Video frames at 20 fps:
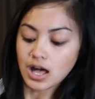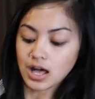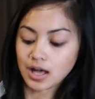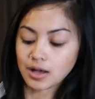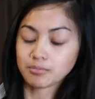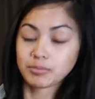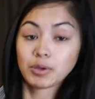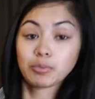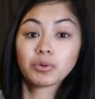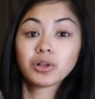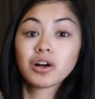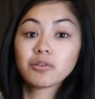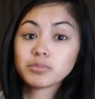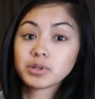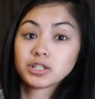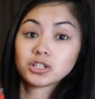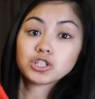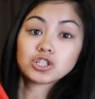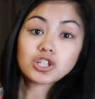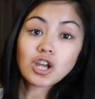Um, people have
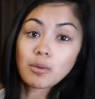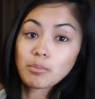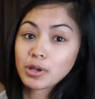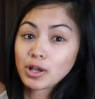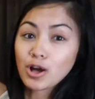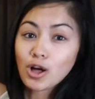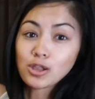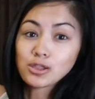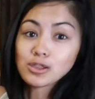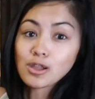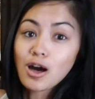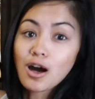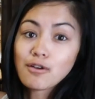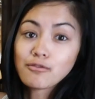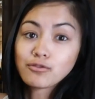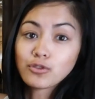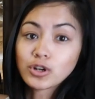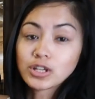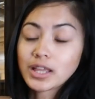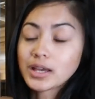been shopping a
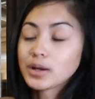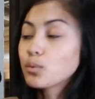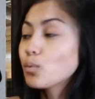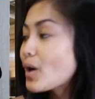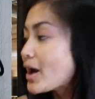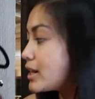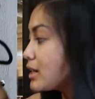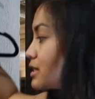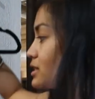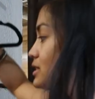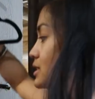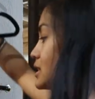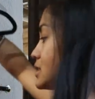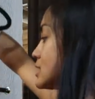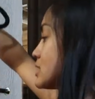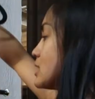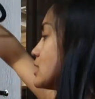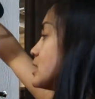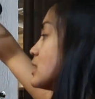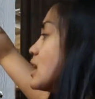lot for like wedding
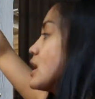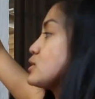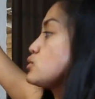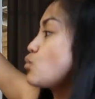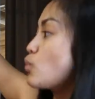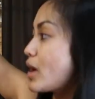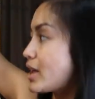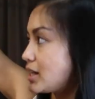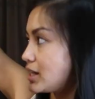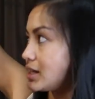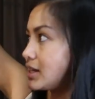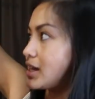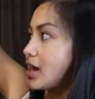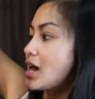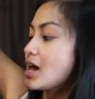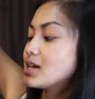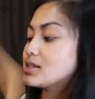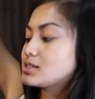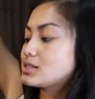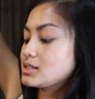season as wedding
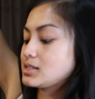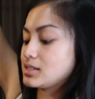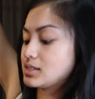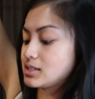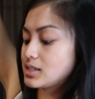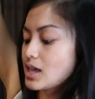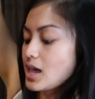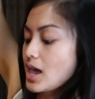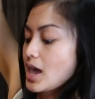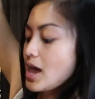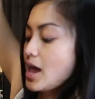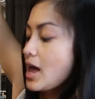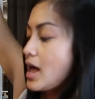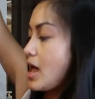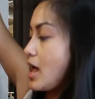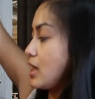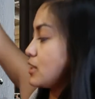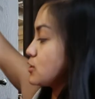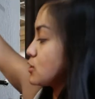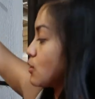guests,
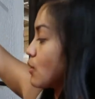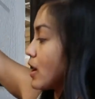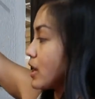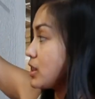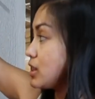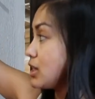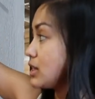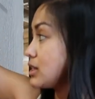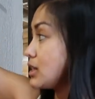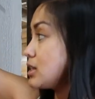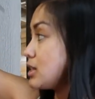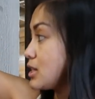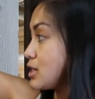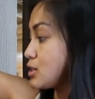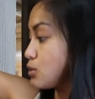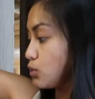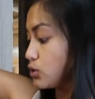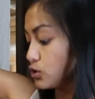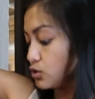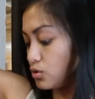and so I think that
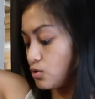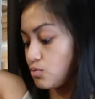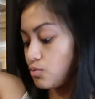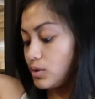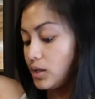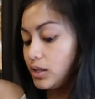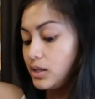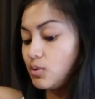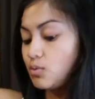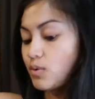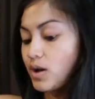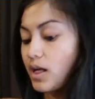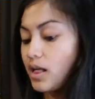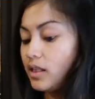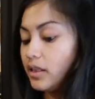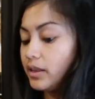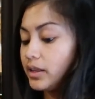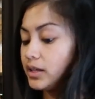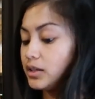this will do really well.